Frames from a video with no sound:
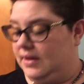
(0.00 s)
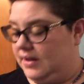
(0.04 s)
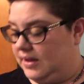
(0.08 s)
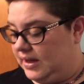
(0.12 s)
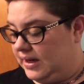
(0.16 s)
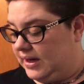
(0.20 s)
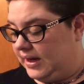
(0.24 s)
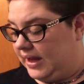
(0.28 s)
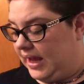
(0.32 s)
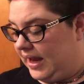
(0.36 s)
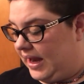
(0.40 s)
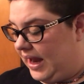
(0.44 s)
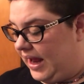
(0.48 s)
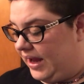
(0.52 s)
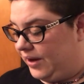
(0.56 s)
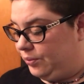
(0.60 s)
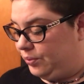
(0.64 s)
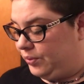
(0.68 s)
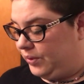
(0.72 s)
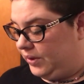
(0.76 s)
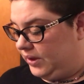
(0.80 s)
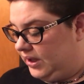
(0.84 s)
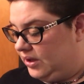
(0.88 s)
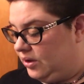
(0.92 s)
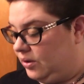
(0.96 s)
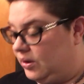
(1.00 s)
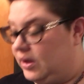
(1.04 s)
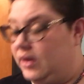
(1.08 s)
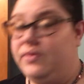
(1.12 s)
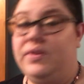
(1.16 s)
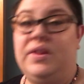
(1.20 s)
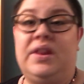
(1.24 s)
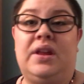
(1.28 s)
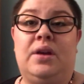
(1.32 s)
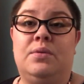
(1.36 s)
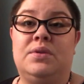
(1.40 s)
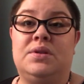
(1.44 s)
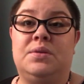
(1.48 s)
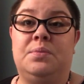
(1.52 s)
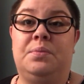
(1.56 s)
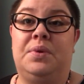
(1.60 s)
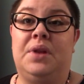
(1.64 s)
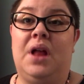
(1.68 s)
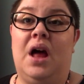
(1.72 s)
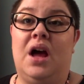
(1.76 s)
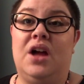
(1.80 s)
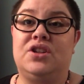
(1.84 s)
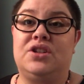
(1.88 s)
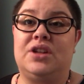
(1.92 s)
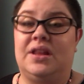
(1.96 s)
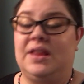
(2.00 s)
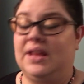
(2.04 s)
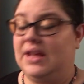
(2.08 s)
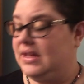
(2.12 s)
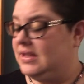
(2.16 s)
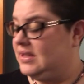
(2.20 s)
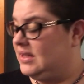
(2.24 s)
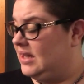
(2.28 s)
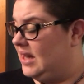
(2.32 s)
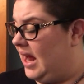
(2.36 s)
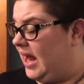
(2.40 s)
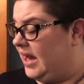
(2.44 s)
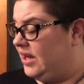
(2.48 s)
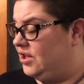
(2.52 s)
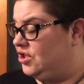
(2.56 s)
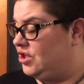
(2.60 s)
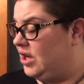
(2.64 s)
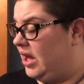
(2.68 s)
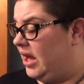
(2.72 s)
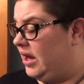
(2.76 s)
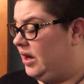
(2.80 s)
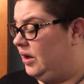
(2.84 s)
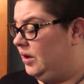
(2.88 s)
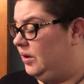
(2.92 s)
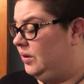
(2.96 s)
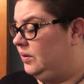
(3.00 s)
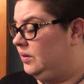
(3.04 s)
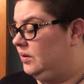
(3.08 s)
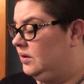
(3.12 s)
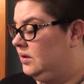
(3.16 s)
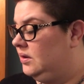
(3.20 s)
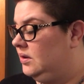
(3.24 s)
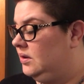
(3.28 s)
And again, I really don't even think it was a blush. I think it's an eyeshadow.